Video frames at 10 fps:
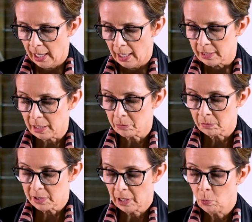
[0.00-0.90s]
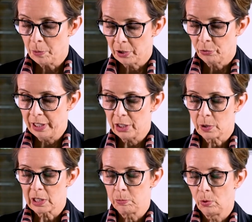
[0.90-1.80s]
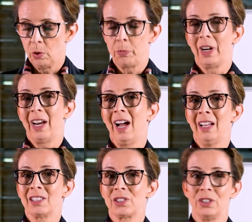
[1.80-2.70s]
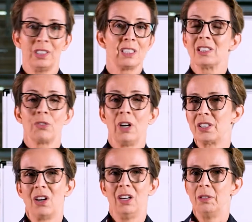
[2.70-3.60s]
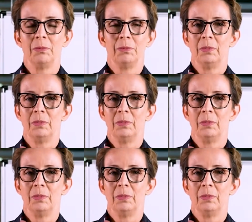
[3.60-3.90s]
Some women are ready to explore, but uncertain, is this the right time?